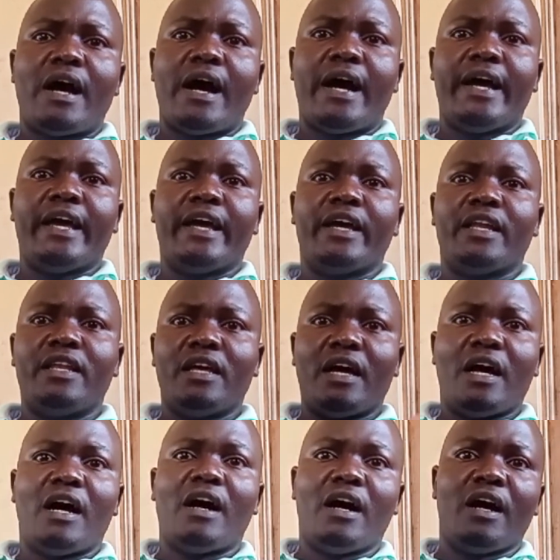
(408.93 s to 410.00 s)
I
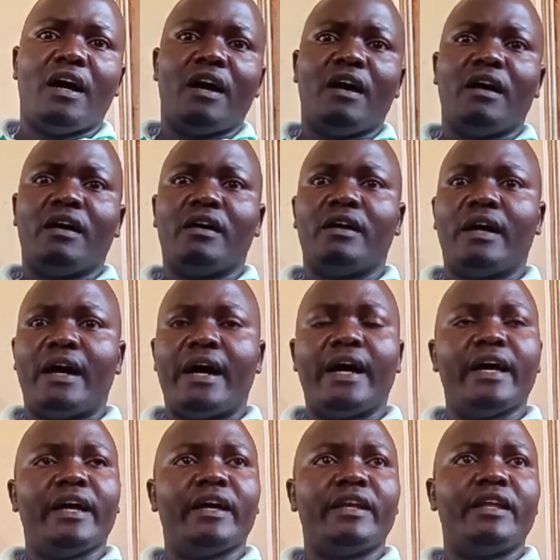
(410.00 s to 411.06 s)

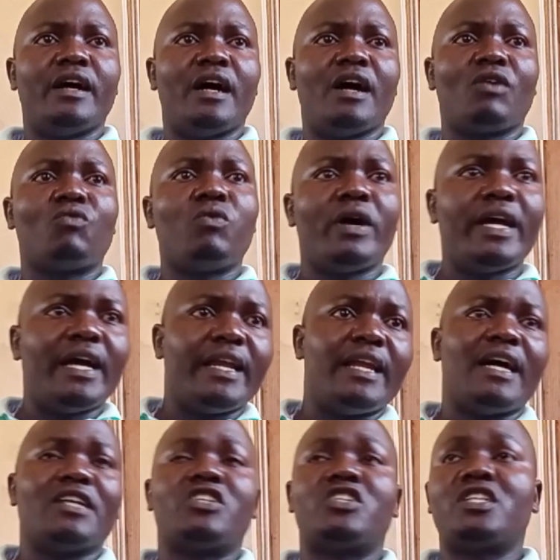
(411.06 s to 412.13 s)
had acquired
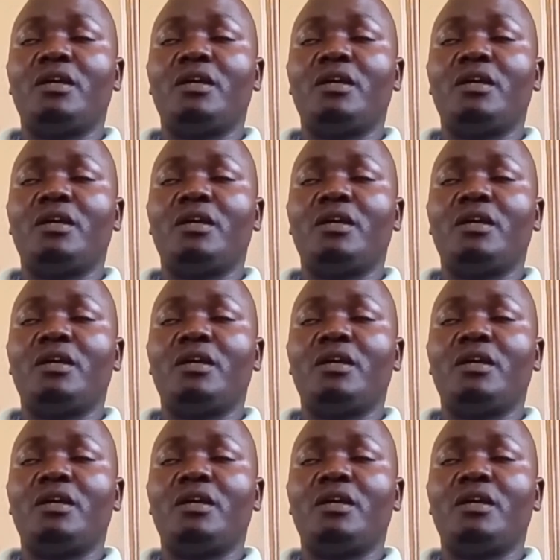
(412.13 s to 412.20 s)
a